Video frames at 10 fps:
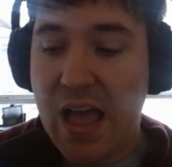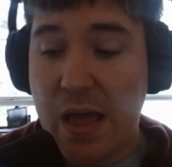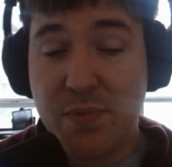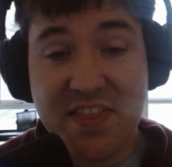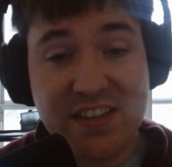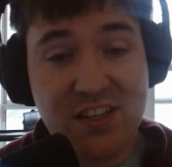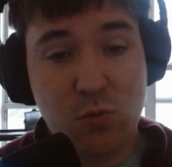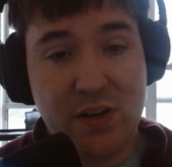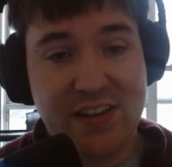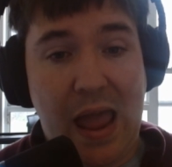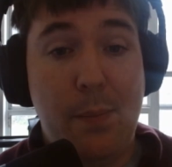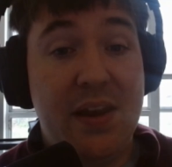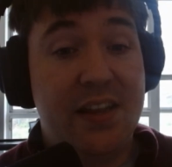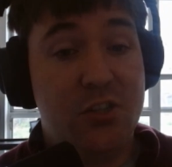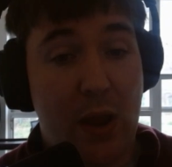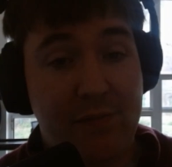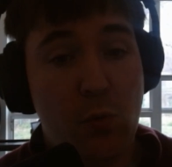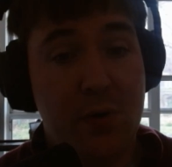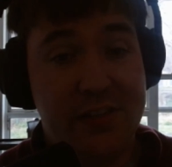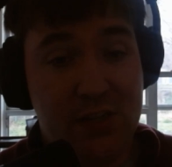But this is what's happening. And so
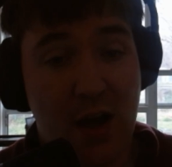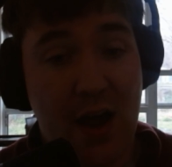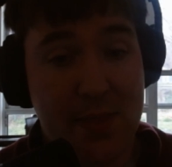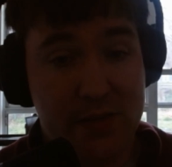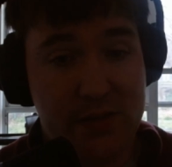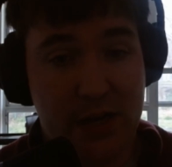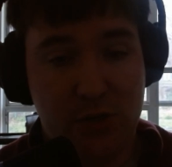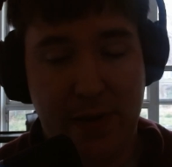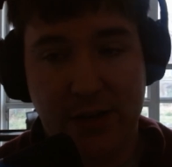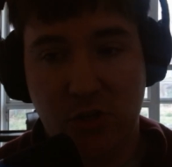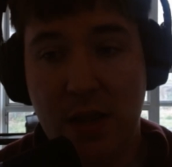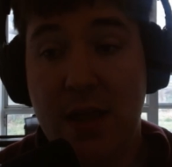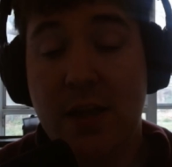everyone is caught in this chess match.